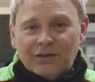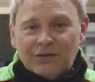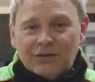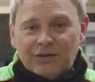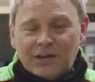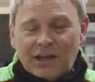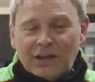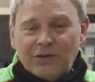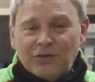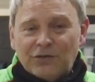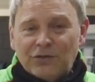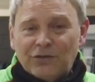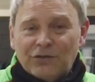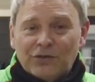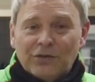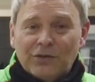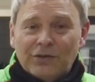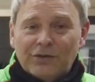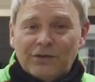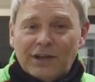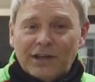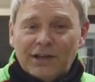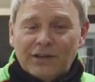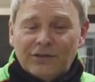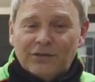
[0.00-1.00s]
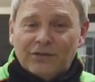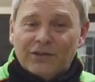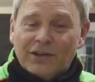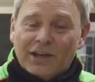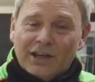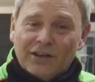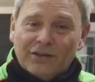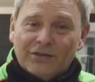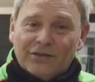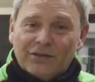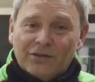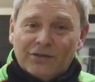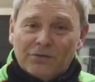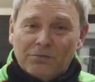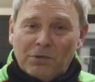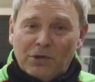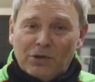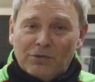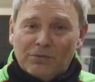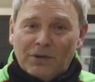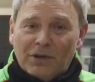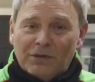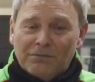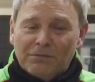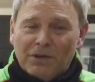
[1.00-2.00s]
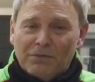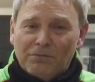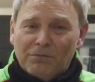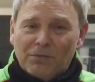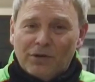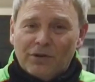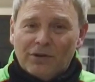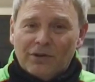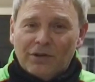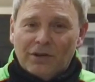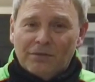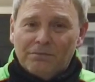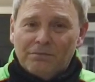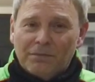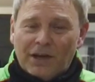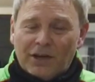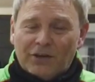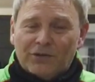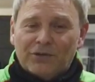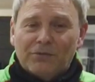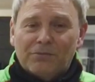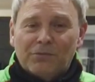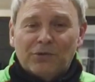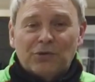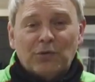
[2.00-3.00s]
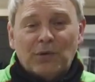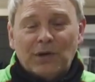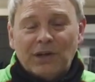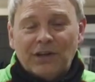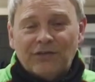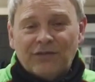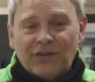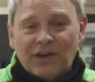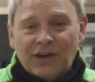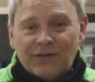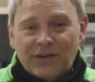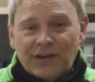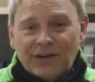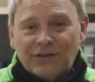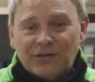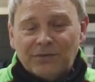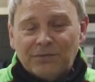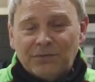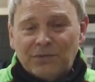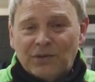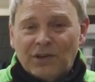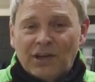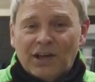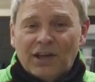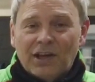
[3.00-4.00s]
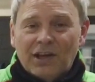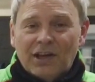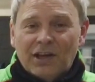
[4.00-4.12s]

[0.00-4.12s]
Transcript: Its intentions for these kits, a maximum of 25 items